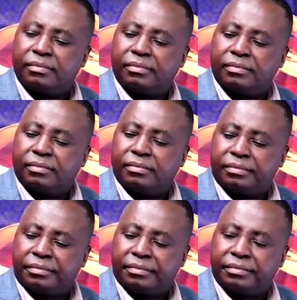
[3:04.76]

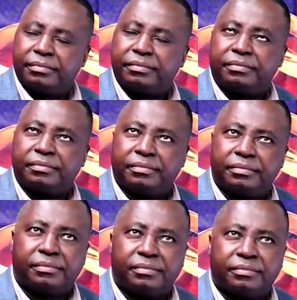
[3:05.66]

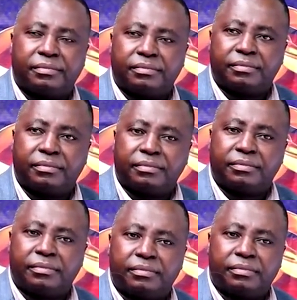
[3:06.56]

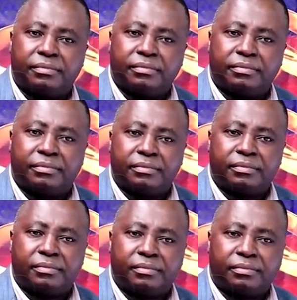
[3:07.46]

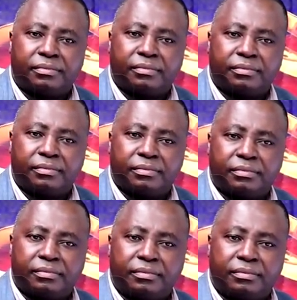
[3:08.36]

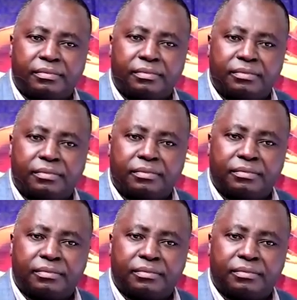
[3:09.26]
(silent)